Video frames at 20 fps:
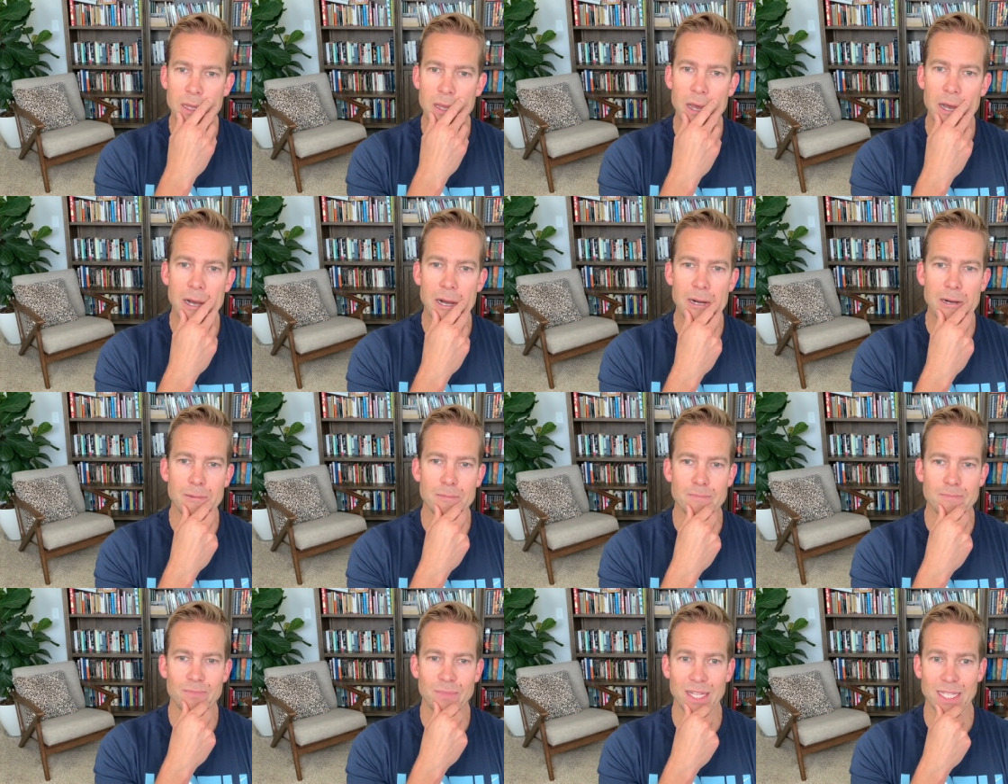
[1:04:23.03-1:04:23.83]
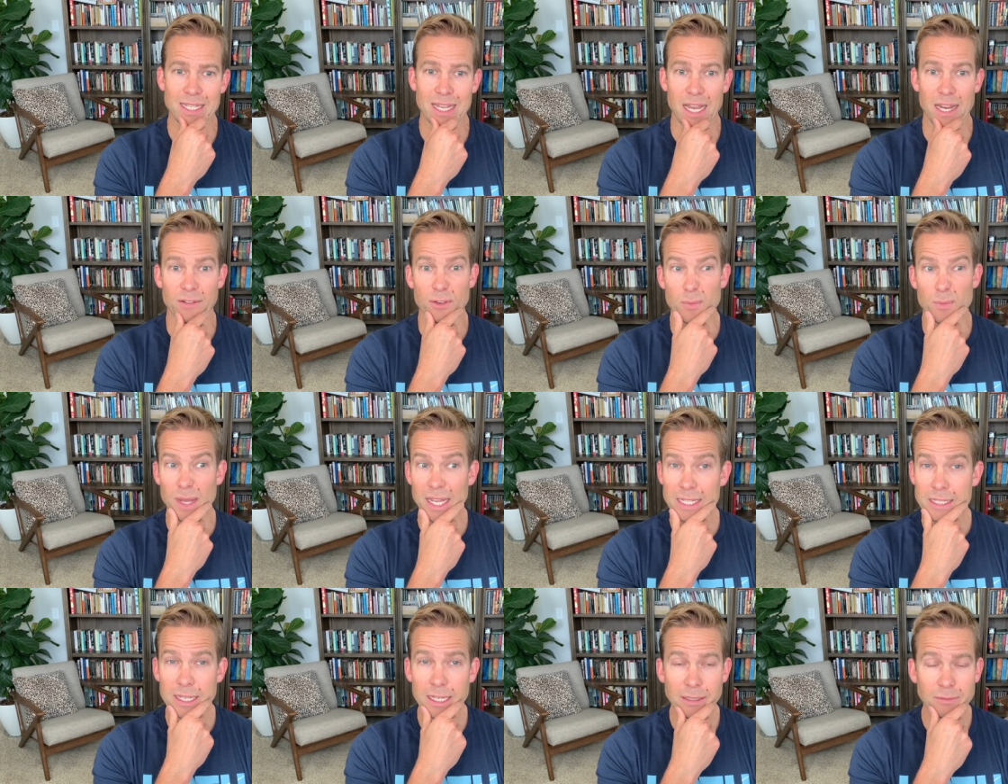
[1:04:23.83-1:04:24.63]
That's kind of
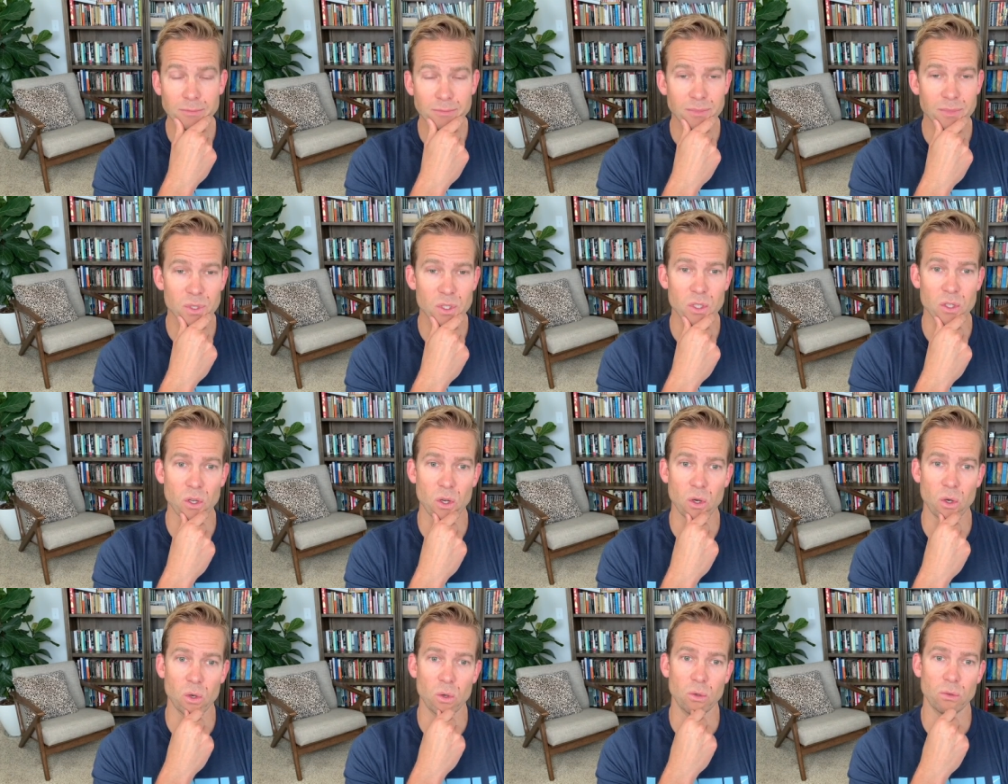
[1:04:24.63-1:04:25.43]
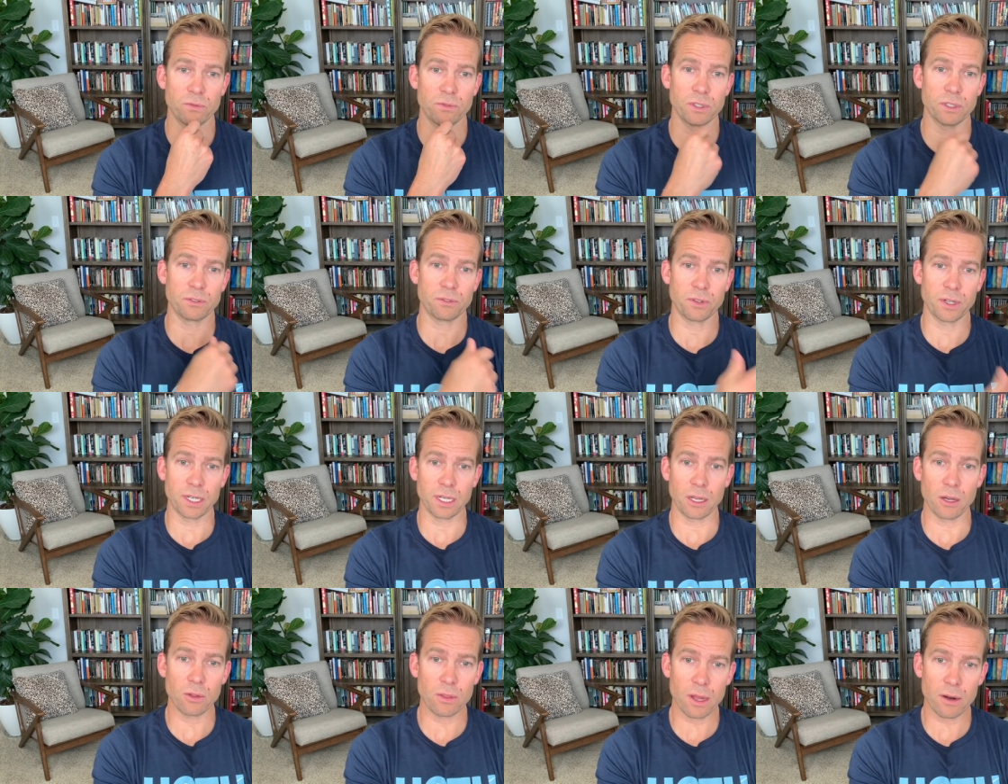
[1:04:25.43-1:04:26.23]
amazing. So feel free to
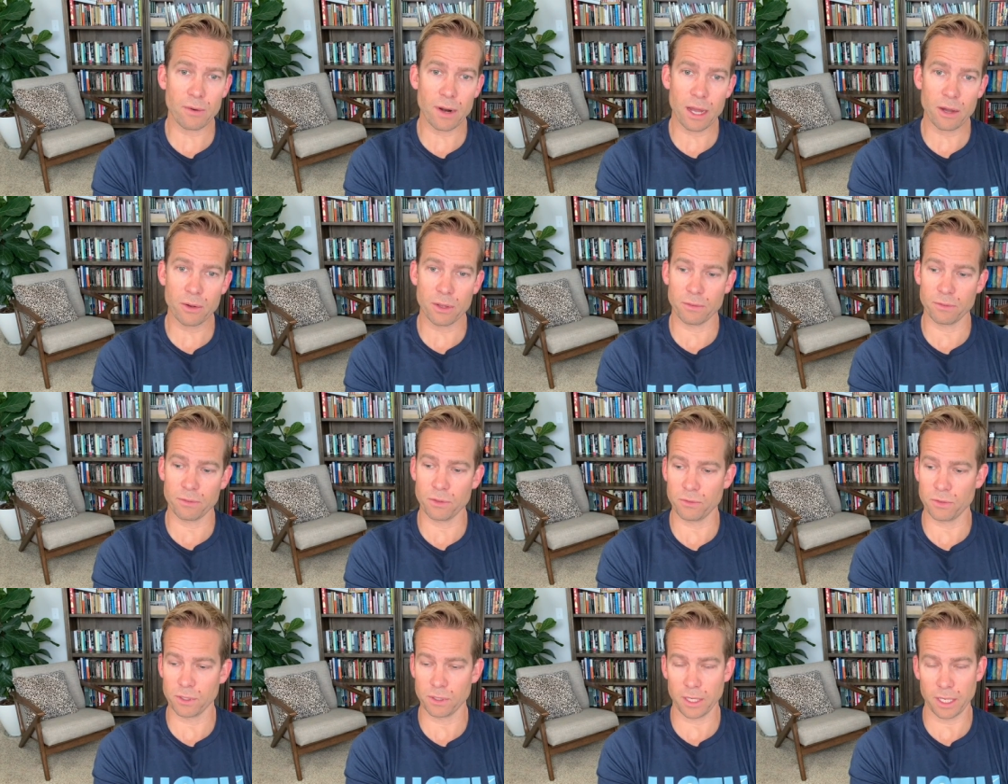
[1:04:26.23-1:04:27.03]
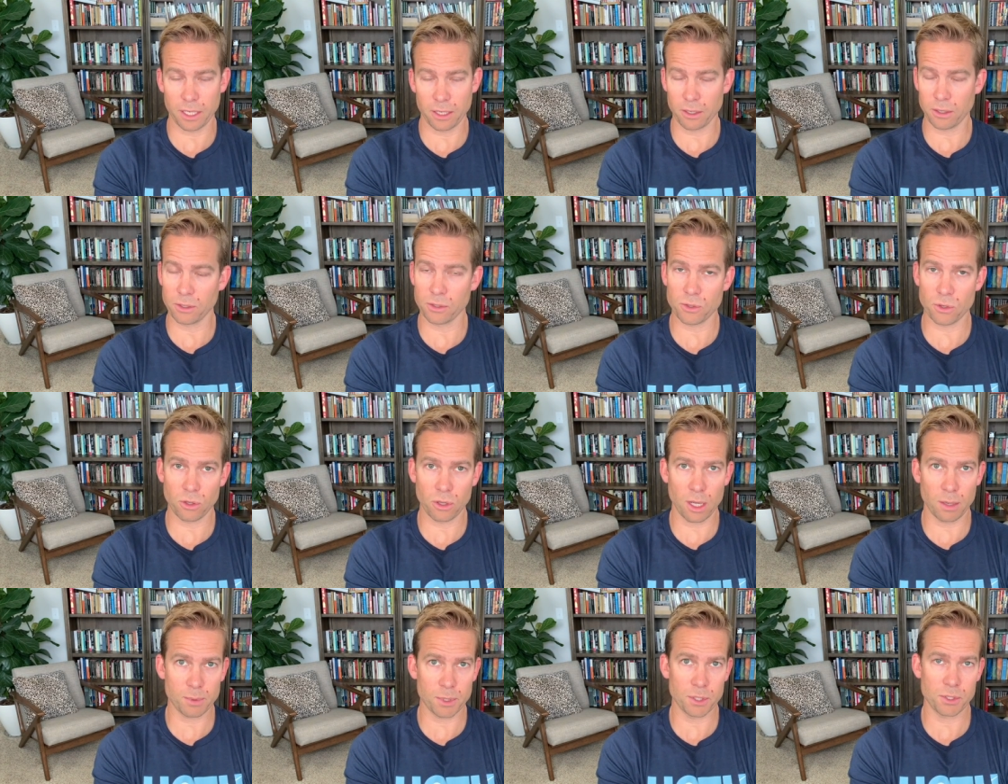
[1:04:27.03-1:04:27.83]
go that route if you feel like your control
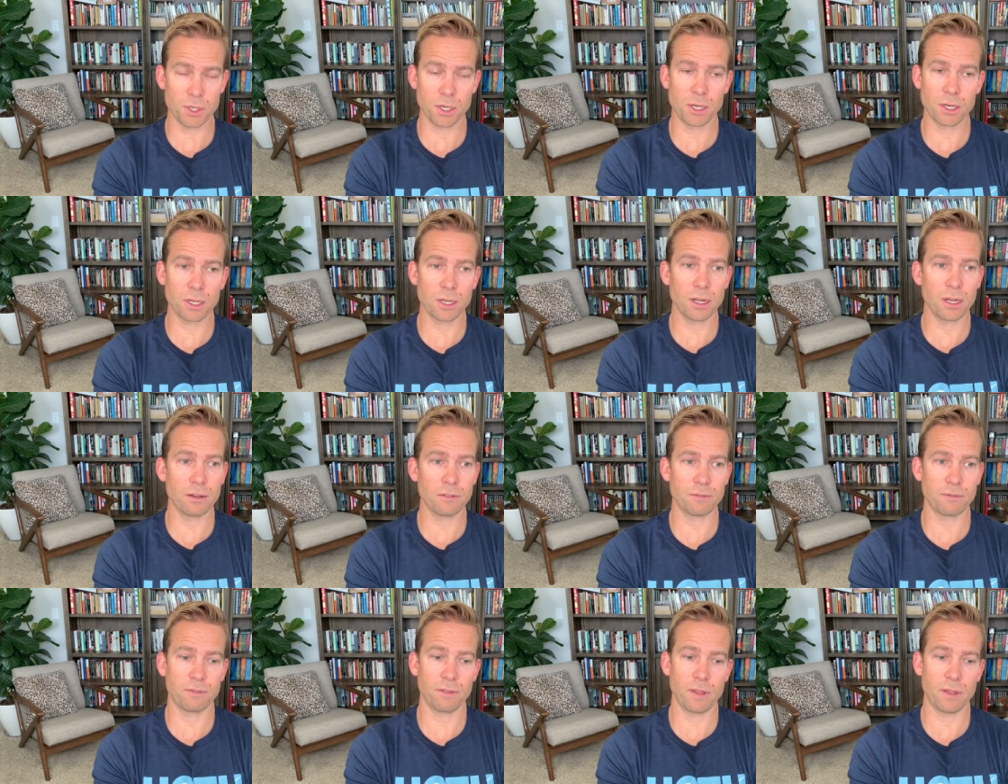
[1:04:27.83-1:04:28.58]
options are good enough